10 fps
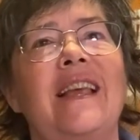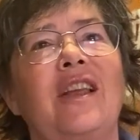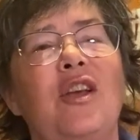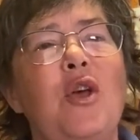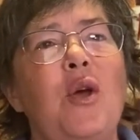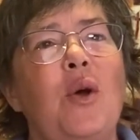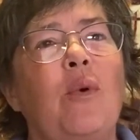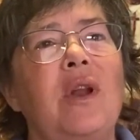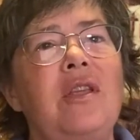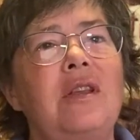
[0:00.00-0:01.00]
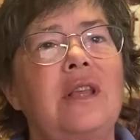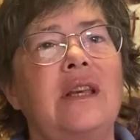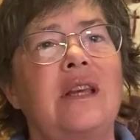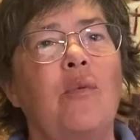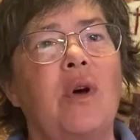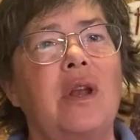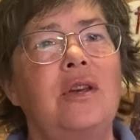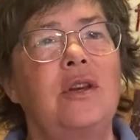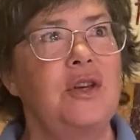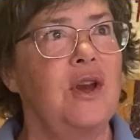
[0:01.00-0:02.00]
And one of the things I wanted
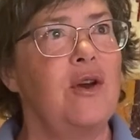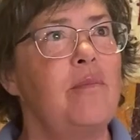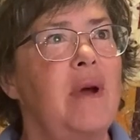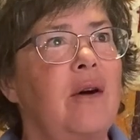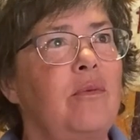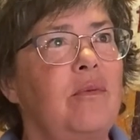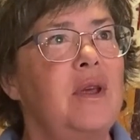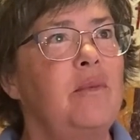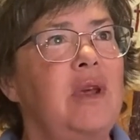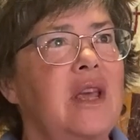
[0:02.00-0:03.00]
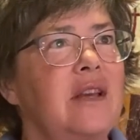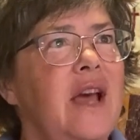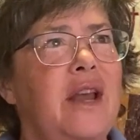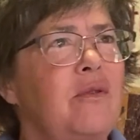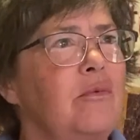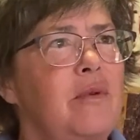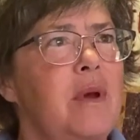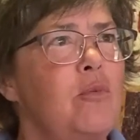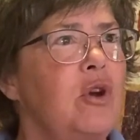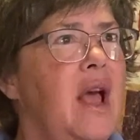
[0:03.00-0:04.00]
to share about, because I don't
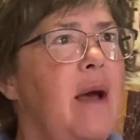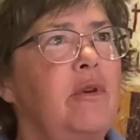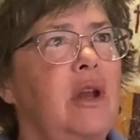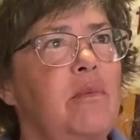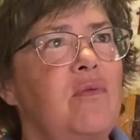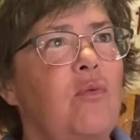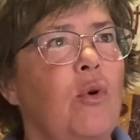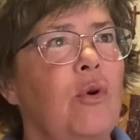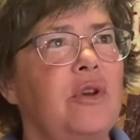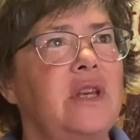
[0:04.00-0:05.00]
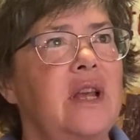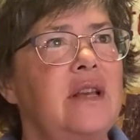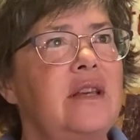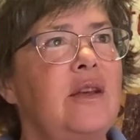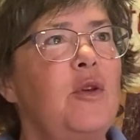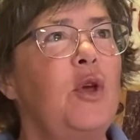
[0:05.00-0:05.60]
remember it happening before or since,